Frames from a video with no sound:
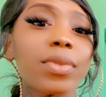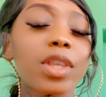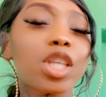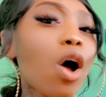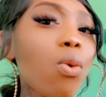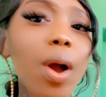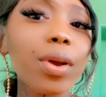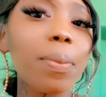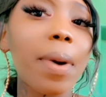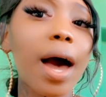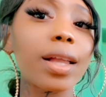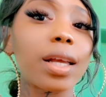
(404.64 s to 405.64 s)
Don't worry
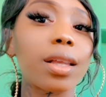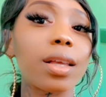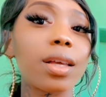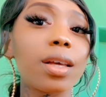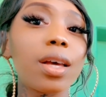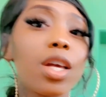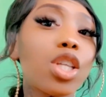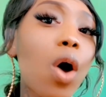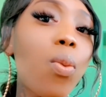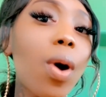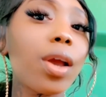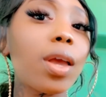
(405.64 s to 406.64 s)
about it.
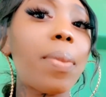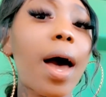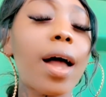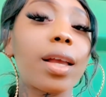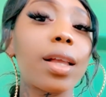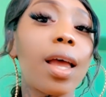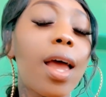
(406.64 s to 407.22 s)
Don't worry about it.